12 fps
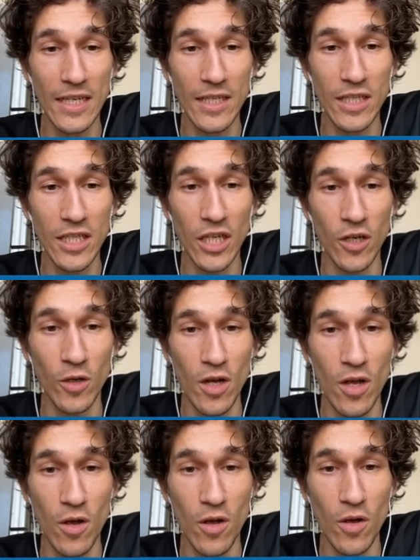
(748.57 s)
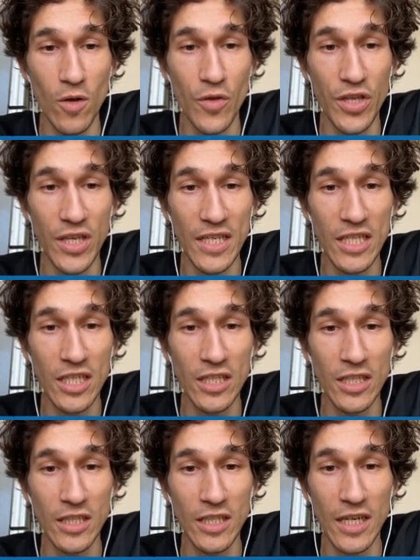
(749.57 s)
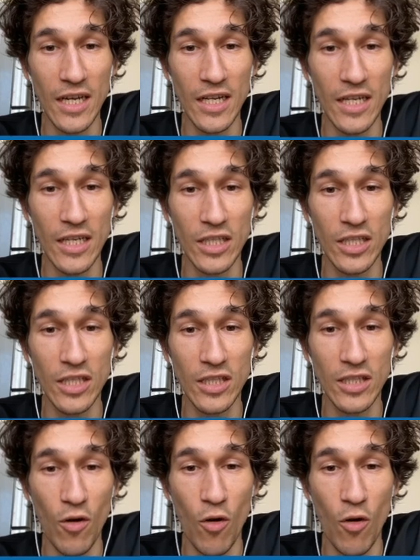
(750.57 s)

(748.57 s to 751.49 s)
So this and this,